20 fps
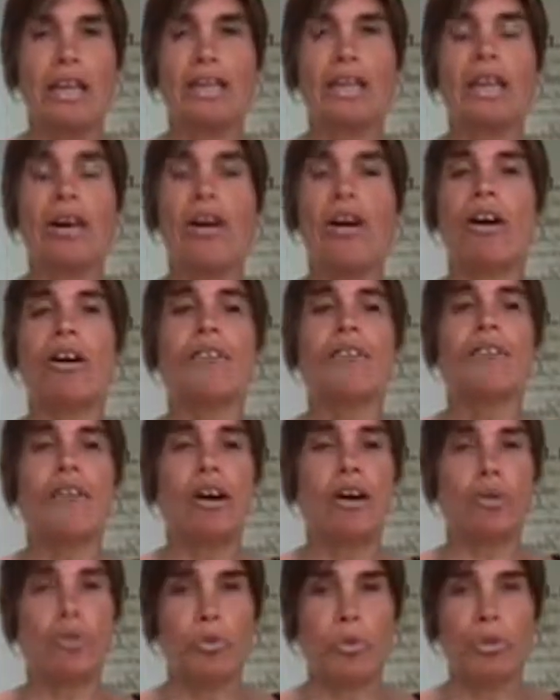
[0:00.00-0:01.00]
that I
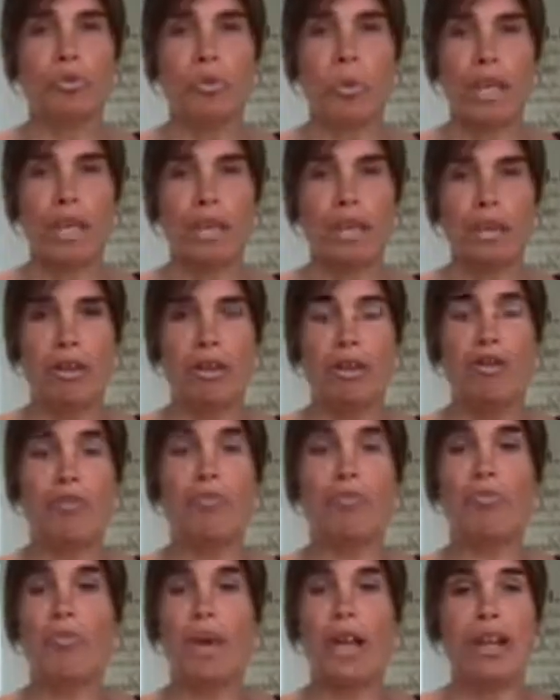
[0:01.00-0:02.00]
felt would be
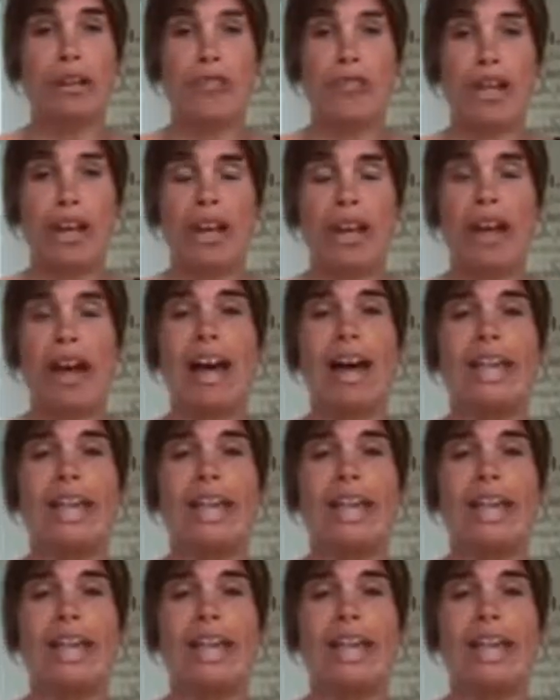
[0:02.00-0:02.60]
of benefit,